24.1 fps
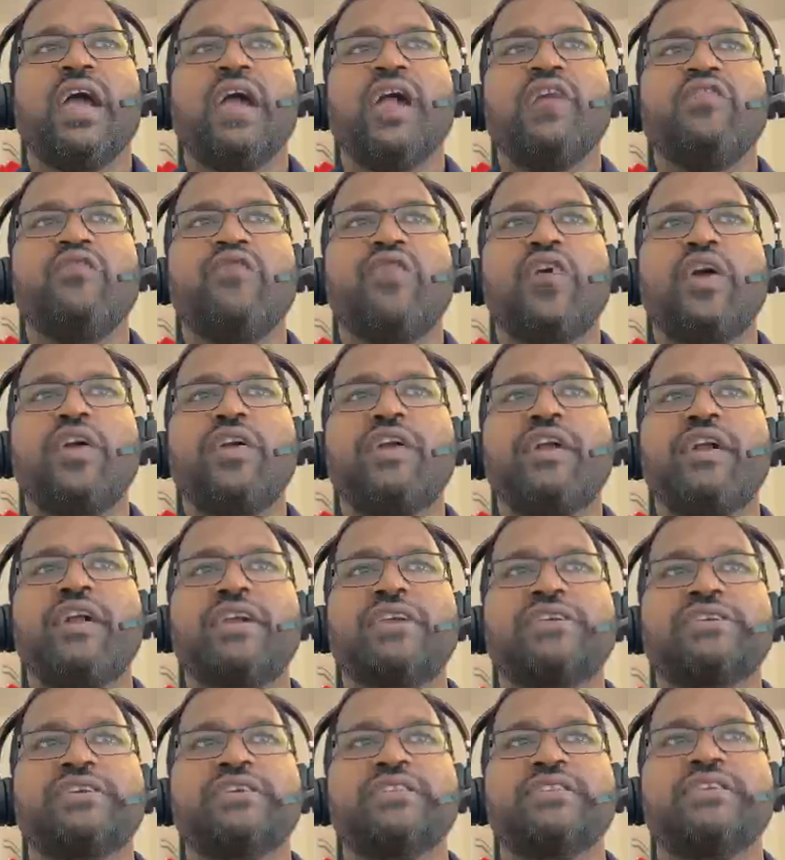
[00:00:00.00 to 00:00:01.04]
In fraud
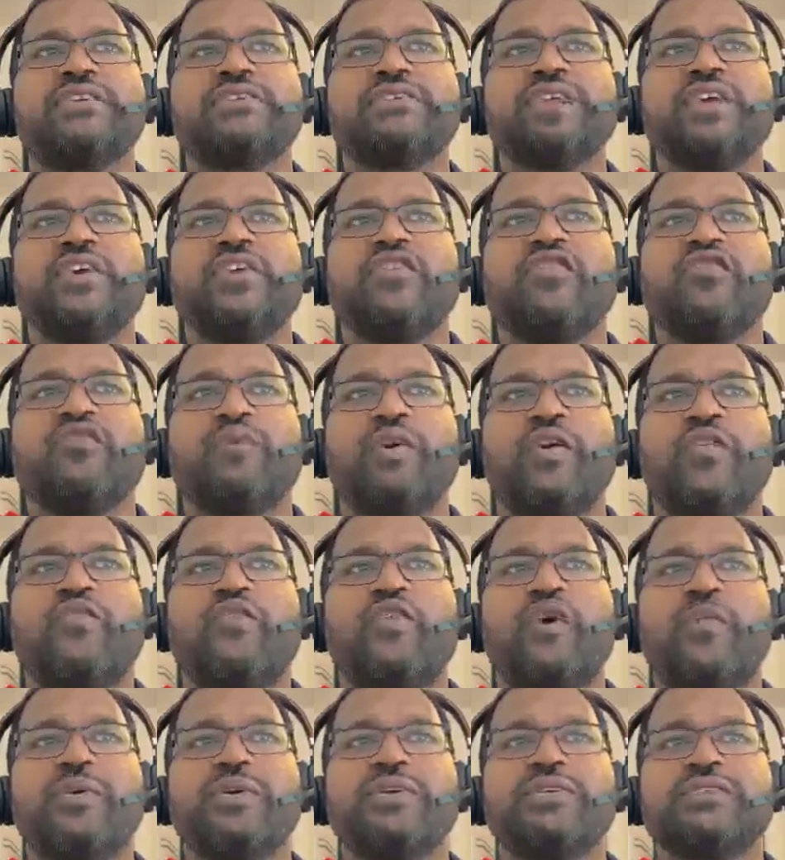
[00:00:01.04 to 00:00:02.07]
detection, this level of
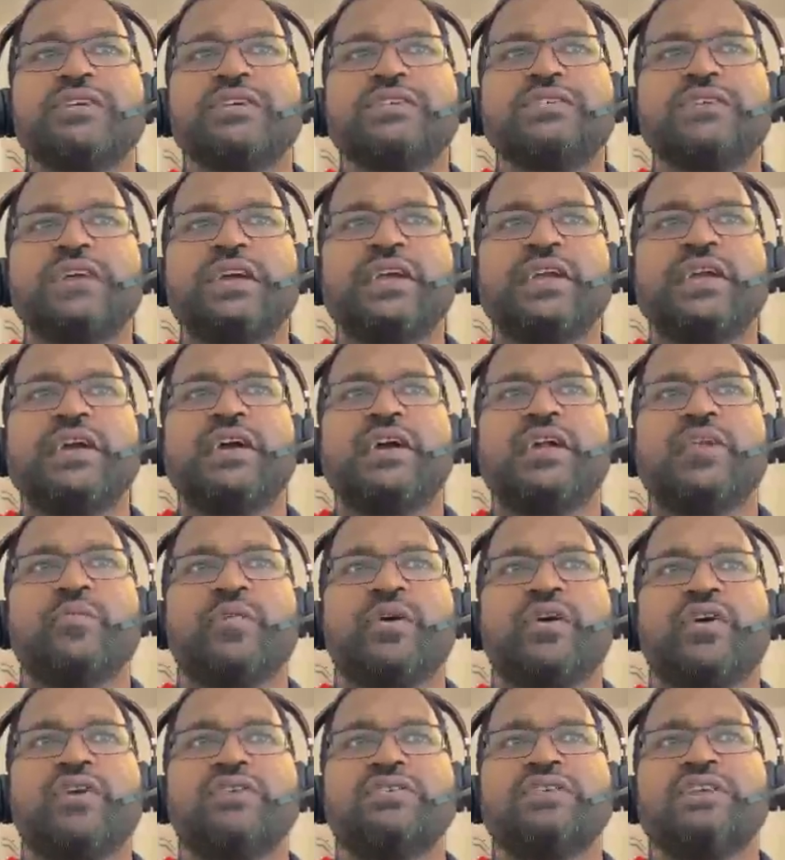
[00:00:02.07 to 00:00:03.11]
performance is critical
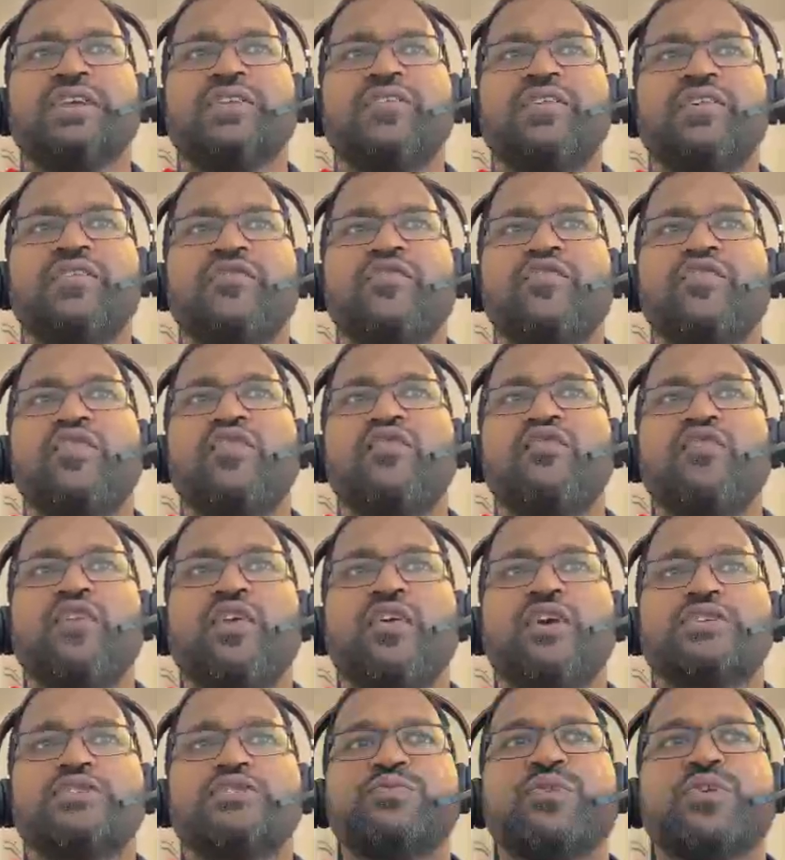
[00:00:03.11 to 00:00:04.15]
because even few
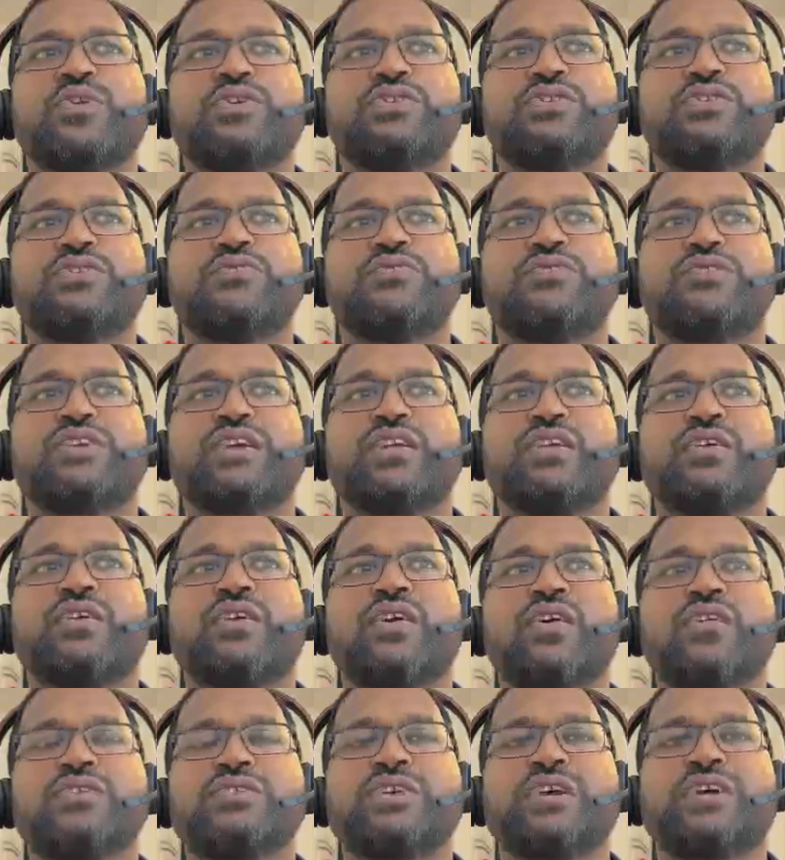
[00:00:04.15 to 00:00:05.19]
false positives can
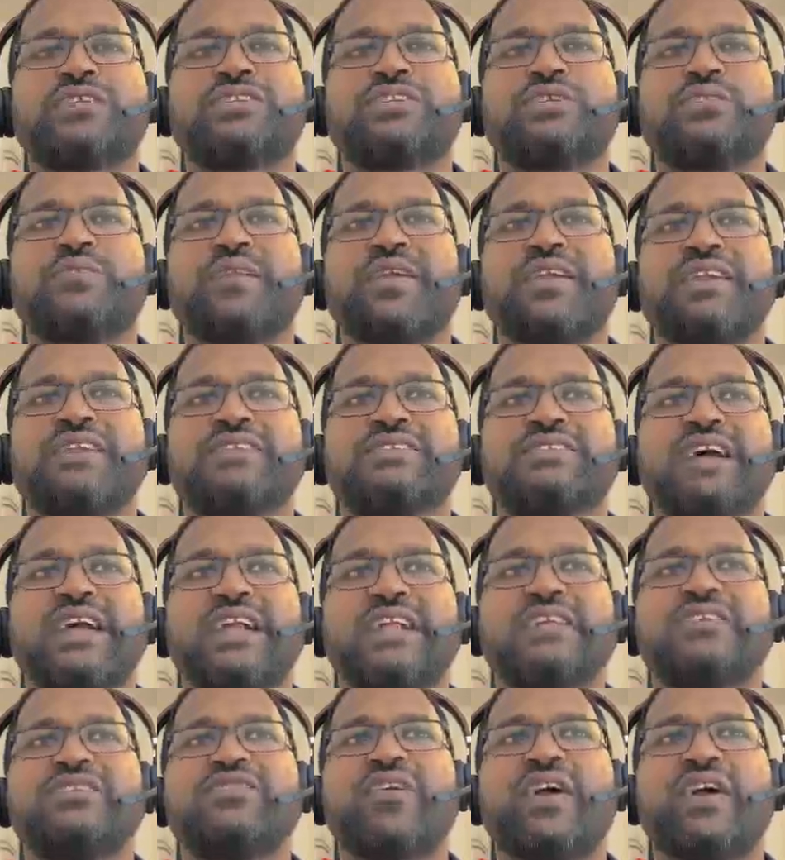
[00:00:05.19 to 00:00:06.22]
cause customer
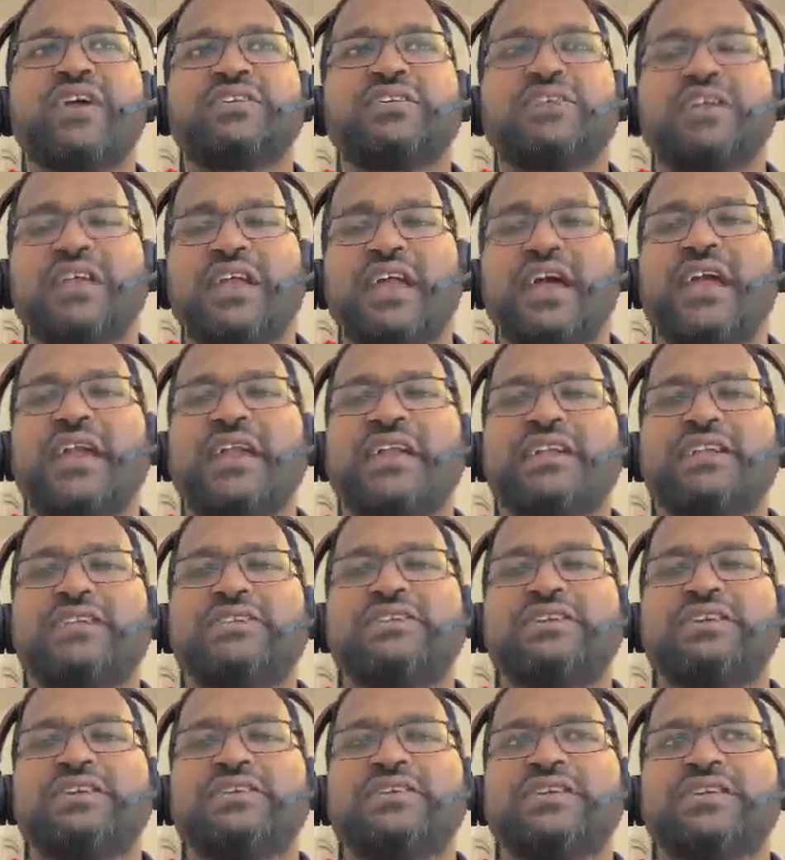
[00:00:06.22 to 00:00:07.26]
dissatisfaction and
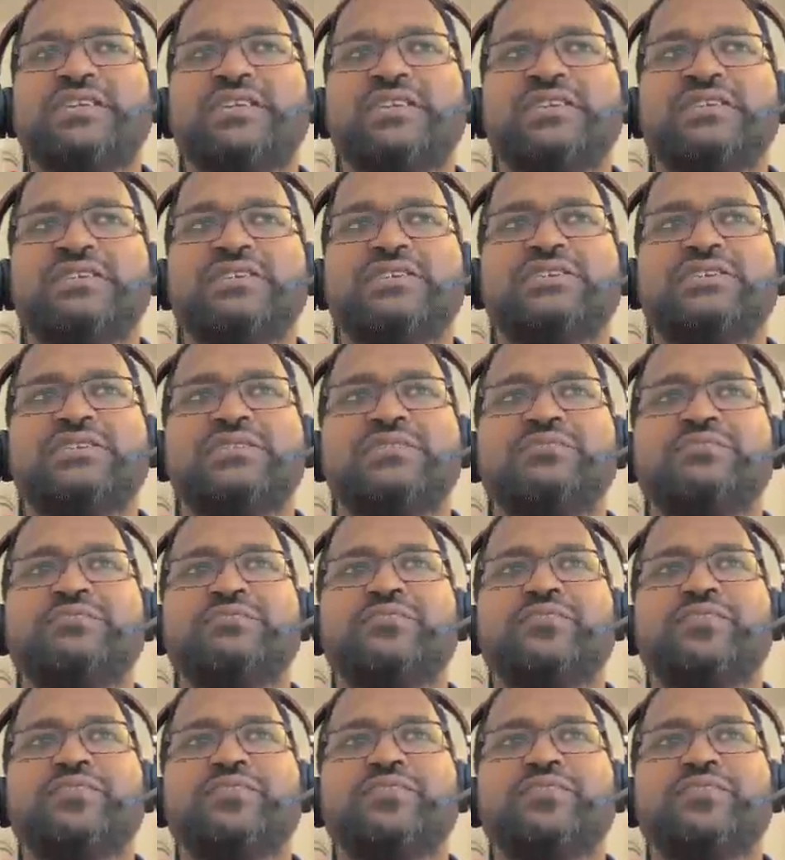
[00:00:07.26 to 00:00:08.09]
distrust in the system.